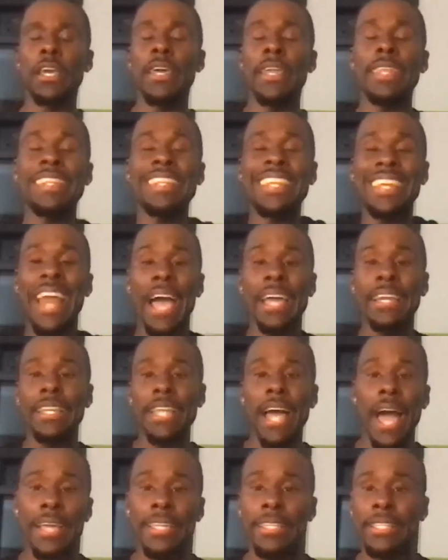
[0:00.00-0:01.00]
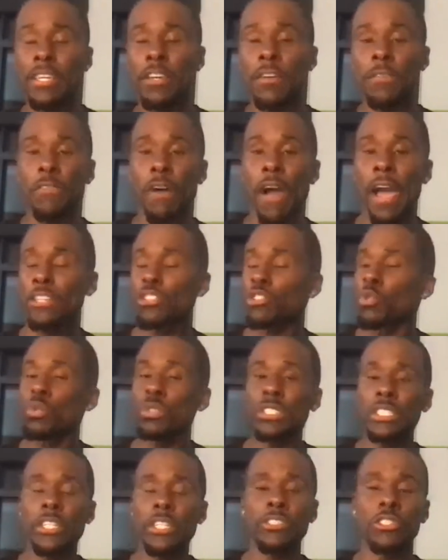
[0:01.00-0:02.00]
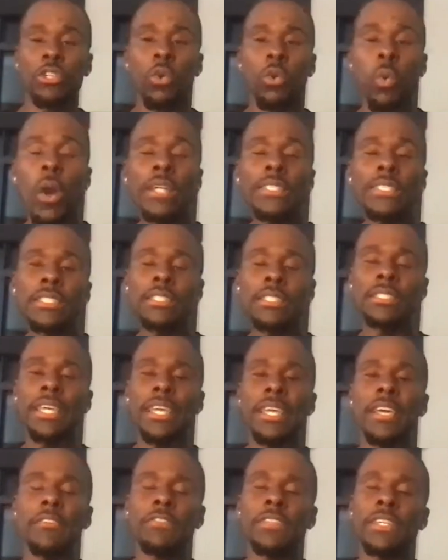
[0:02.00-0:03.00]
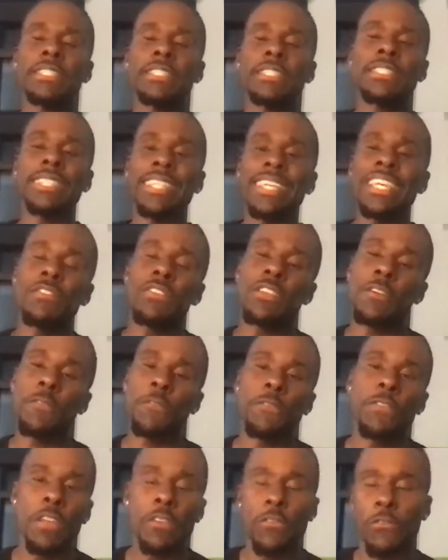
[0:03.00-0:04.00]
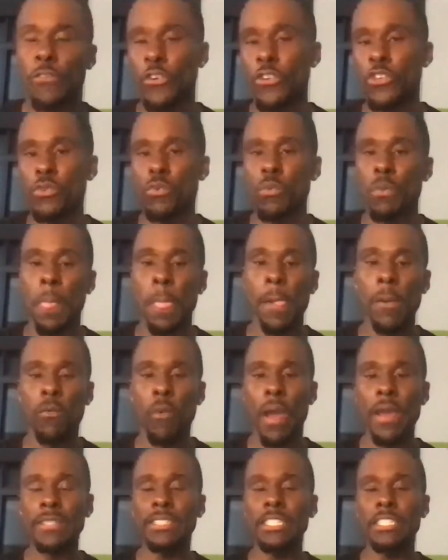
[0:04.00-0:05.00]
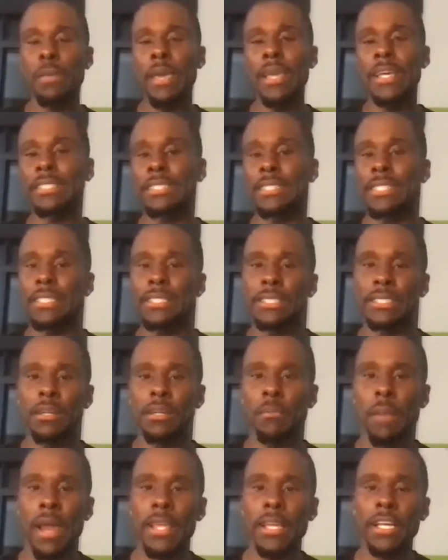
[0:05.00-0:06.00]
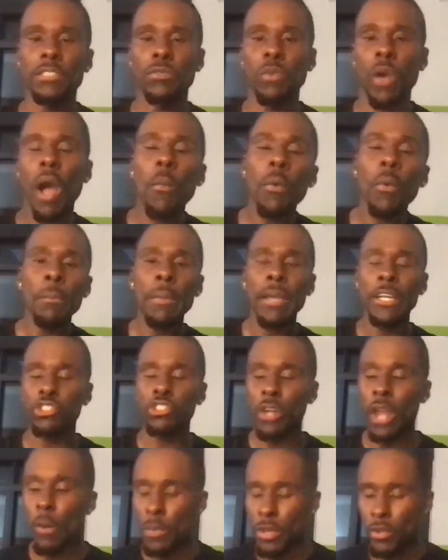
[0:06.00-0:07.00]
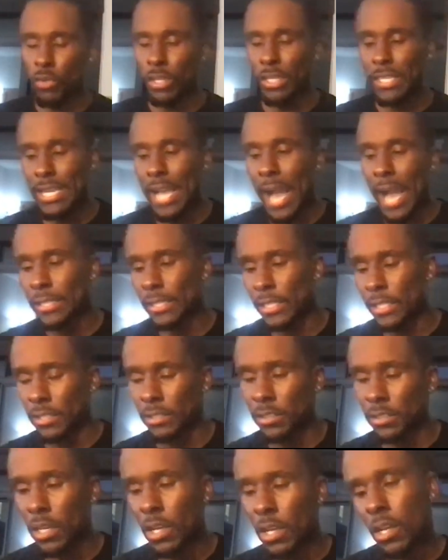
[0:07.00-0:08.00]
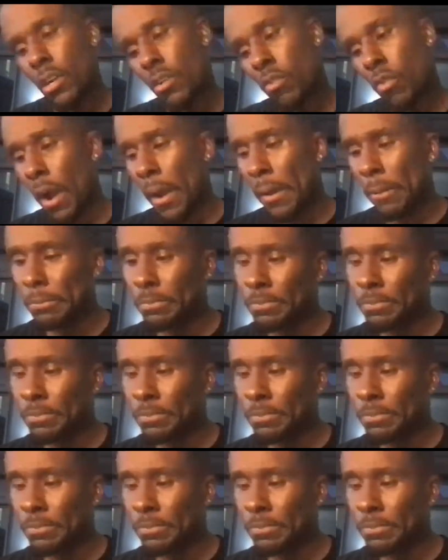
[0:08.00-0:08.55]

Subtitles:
then I need to identify through a series of questions if this is even a fit for you, right? Is this making sense to somebody? Because I want to make sure that we really got this, right?